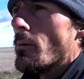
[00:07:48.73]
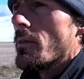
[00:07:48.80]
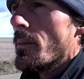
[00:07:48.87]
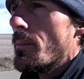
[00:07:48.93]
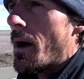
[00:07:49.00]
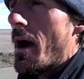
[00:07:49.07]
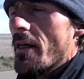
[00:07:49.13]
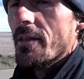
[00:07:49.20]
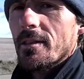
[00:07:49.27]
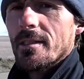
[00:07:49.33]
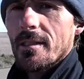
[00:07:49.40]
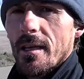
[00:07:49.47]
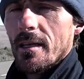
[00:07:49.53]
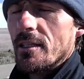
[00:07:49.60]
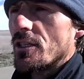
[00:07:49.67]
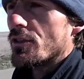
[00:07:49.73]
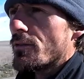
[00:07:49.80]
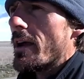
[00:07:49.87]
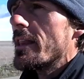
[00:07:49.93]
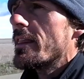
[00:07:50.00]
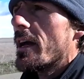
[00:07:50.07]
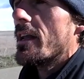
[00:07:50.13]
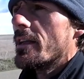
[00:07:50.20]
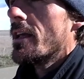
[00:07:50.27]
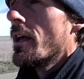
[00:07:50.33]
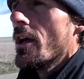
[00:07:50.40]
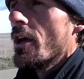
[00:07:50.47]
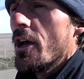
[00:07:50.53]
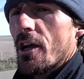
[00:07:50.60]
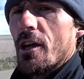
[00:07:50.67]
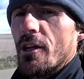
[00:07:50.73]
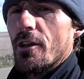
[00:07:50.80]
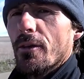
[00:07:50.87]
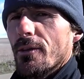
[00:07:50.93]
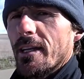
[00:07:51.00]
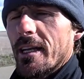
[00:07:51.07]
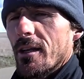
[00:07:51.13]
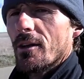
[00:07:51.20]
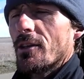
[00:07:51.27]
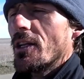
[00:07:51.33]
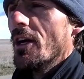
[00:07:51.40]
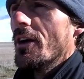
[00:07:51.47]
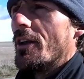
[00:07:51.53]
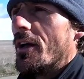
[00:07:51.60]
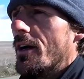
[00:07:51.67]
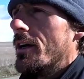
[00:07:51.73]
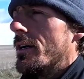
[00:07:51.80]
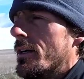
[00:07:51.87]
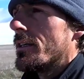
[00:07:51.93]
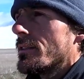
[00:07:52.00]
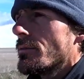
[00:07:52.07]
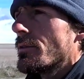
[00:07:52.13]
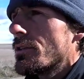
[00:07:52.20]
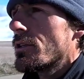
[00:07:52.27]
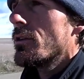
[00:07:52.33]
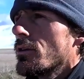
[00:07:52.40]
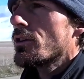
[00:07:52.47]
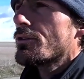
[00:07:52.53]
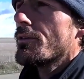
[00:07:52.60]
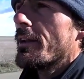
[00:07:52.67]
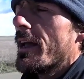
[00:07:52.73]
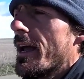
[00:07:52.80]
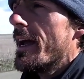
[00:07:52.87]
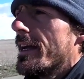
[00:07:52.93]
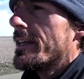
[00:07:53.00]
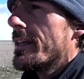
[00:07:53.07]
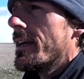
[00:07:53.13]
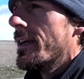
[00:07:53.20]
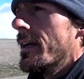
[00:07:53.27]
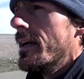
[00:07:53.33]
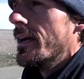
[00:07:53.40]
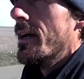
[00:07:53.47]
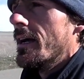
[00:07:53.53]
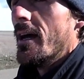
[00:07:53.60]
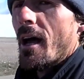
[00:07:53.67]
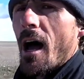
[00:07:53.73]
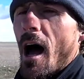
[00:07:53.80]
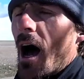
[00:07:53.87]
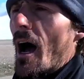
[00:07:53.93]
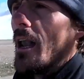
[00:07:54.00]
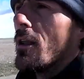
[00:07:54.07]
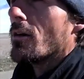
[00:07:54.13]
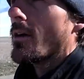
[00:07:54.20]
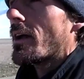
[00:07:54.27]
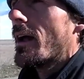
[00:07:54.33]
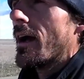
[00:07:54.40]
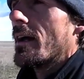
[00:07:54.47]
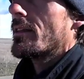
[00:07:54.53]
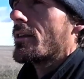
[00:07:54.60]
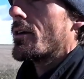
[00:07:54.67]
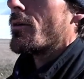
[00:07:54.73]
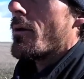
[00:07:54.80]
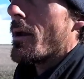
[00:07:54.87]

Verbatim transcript: but when the path is, is straight, then you don't need to look down. So I just look straight ahead, I look at the